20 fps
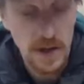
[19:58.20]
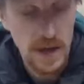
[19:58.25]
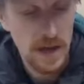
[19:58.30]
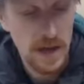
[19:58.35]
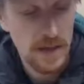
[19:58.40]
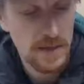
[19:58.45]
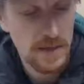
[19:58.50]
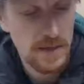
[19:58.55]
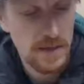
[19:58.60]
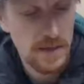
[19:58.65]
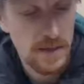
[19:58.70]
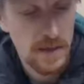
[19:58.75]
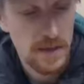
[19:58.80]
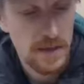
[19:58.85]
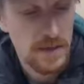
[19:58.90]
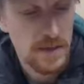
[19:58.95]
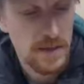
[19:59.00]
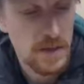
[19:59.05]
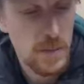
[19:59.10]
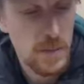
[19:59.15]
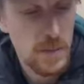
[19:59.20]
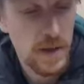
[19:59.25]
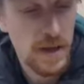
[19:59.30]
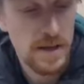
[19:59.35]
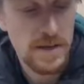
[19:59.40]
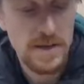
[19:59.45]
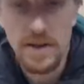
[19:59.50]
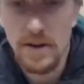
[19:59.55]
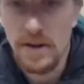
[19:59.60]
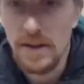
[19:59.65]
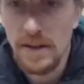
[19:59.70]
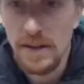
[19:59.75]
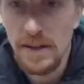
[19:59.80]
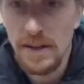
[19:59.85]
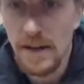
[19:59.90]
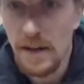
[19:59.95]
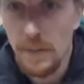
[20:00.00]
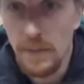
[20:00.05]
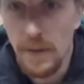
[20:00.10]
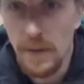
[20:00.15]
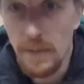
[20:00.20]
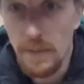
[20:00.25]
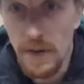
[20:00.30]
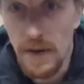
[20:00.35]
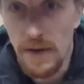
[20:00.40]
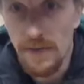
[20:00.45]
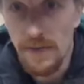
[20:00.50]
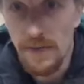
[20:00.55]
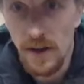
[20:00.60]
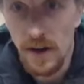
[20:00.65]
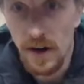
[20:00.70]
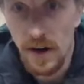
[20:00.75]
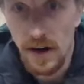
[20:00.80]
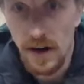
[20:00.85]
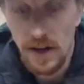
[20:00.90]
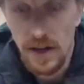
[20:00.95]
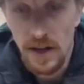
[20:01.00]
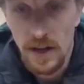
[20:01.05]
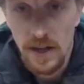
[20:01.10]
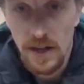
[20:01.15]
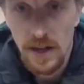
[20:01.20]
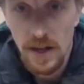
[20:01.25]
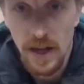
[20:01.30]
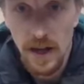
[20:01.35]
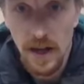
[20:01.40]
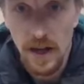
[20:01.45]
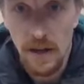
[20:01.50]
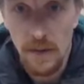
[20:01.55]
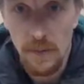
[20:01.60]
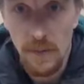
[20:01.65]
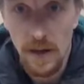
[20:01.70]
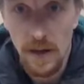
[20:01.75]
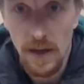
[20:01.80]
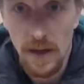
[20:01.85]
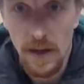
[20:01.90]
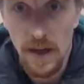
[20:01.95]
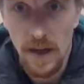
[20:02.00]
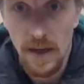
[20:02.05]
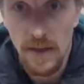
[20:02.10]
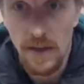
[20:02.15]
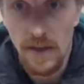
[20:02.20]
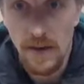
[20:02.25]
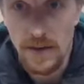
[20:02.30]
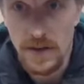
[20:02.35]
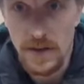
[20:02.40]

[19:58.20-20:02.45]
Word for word: cans, just because they're a little bit beefier um, and they're